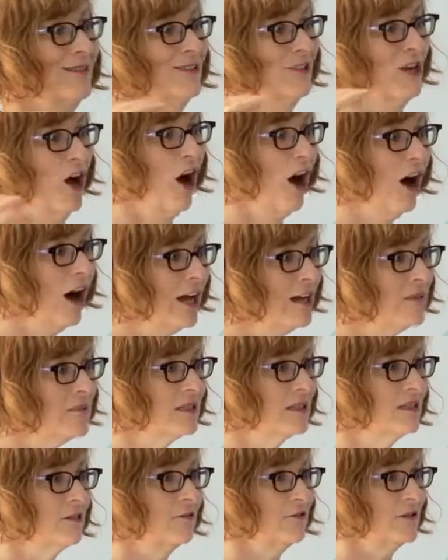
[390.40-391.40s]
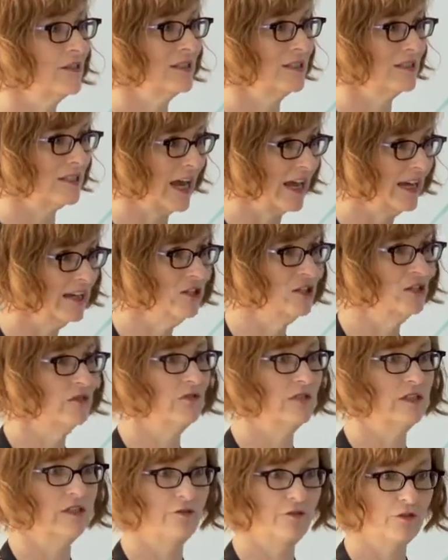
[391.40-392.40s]
times and different stages
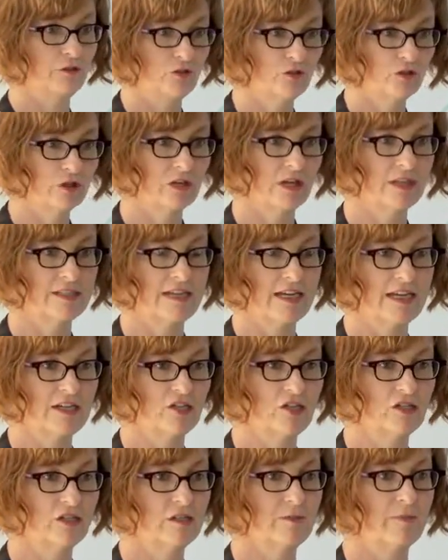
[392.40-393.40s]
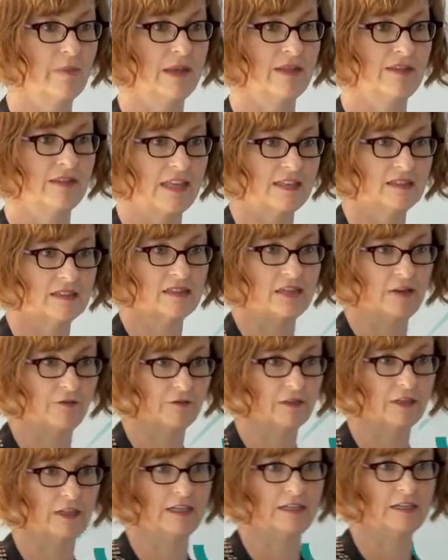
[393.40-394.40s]
for different organisations, but that's
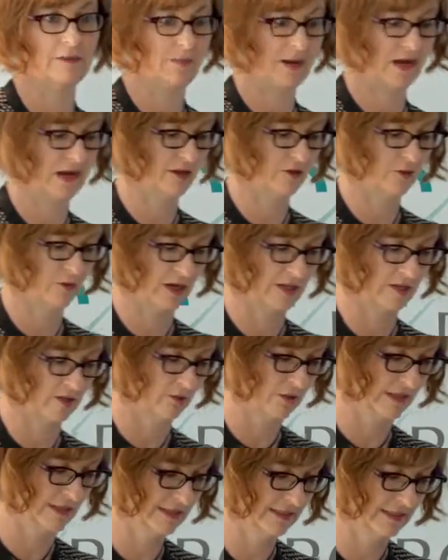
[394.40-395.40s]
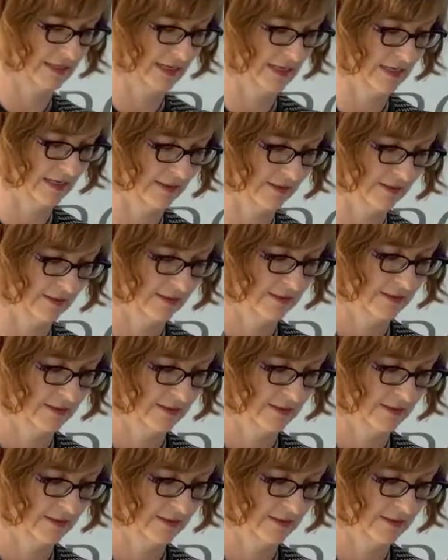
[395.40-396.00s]
definitely the pathway that we're seeing.